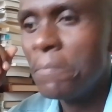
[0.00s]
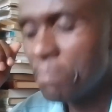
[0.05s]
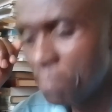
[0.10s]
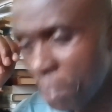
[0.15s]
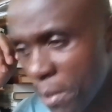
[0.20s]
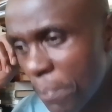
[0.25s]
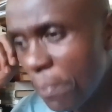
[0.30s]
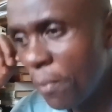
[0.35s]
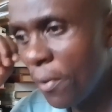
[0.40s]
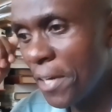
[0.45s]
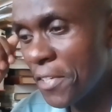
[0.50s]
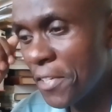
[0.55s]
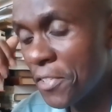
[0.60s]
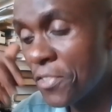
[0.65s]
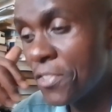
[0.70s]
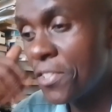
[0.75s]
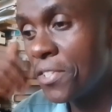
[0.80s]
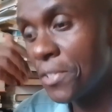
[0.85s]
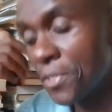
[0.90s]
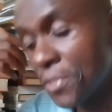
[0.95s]
people are
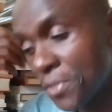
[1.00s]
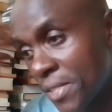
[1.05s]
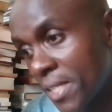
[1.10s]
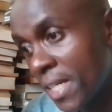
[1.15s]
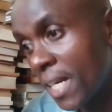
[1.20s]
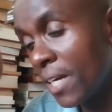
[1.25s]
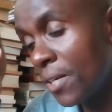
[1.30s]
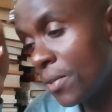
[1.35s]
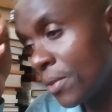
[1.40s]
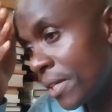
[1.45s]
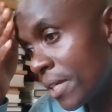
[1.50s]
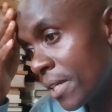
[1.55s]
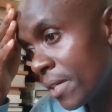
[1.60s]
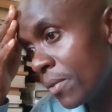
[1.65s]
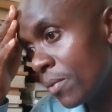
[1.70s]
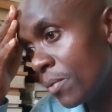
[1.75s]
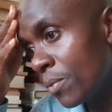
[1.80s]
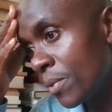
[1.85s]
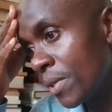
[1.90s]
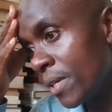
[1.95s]
still
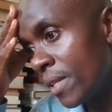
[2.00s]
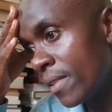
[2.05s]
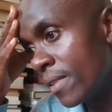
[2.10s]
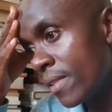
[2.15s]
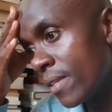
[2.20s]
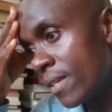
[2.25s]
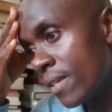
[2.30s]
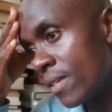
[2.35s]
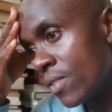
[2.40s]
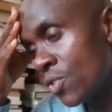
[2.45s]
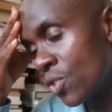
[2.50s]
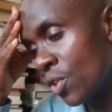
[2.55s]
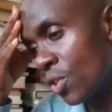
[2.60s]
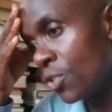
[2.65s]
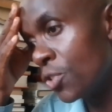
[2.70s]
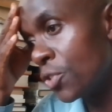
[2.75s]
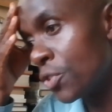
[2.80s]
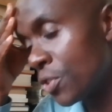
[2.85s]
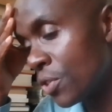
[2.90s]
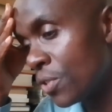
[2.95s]
struggling with
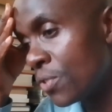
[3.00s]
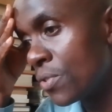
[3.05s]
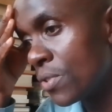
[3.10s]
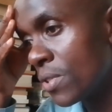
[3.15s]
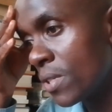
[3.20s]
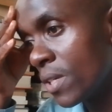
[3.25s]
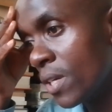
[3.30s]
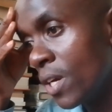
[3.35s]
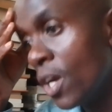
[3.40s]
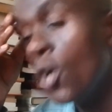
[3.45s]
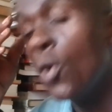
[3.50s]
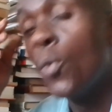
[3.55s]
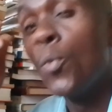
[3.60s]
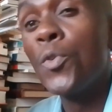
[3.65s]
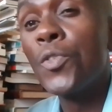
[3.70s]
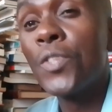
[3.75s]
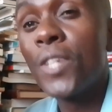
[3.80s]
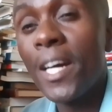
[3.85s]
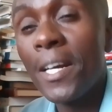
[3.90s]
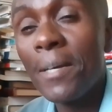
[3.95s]
solutions
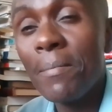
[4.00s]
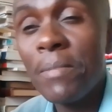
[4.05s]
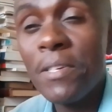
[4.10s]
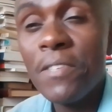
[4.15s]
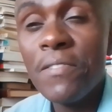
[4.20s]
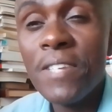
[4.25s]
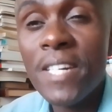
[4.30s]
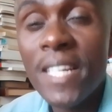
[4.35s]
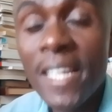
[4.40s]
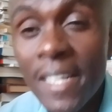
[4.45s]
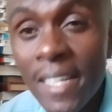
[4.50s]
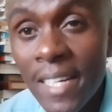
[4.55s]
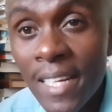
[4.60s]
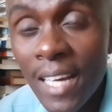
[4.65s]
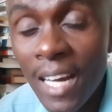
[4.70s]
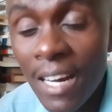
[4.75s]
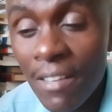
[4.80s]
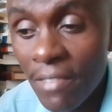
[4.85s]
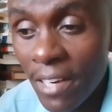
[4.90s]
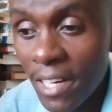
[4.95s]
which can be readily
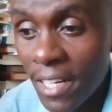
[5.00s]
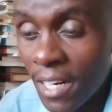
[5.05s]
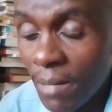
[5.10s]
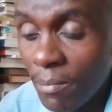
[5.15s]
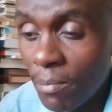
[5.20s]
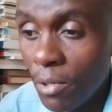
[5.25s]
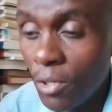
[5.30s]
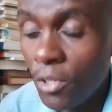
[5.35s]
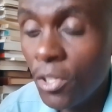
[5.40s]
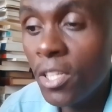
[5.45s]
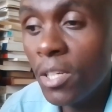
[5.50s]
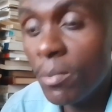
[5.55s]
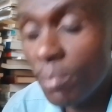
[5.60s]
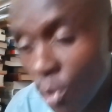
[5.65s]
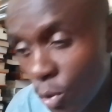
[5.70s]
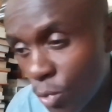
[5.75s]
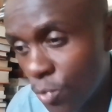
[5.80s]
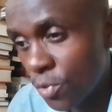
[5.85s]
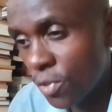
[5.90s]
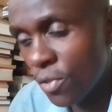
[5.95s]
available in
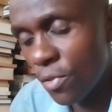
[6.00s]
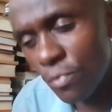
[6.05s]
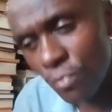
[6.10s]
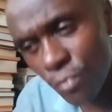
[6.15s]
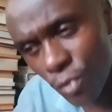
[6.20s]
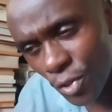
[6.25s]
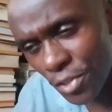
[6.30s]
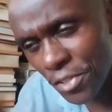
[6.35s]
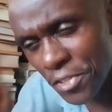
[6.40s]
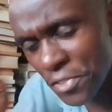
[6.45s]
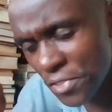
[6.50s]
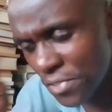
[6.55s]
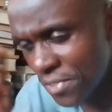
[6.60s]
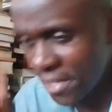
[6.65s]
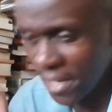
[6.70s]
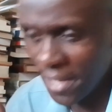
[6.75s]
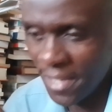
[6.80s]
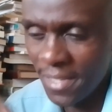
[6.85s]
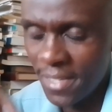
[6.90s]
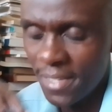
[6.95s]
books. For
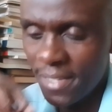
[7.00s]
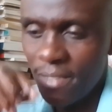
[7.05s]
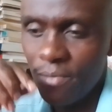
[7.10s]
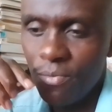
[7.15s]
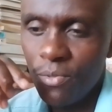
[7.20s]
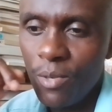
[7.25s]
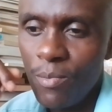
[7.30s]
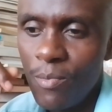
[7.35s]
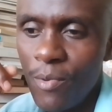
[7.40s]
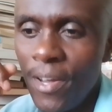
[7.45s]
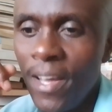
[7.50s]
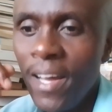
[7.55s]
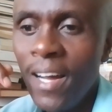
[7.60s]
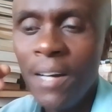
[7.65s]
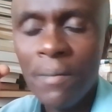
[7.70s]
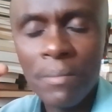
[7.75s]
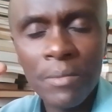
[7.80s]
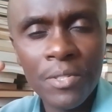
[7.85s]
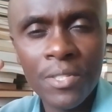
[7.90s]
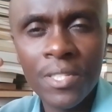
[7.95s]
instance, from where
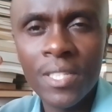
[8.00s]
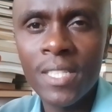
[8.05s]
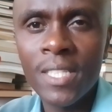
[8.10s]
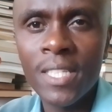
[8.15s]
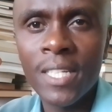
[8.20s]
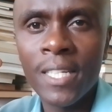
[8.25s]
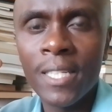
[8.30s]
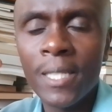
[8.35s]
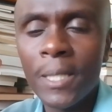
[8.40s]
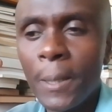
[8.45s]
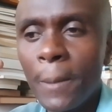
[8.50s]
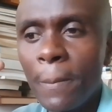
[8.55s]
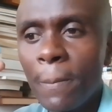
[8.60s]
I'm seated,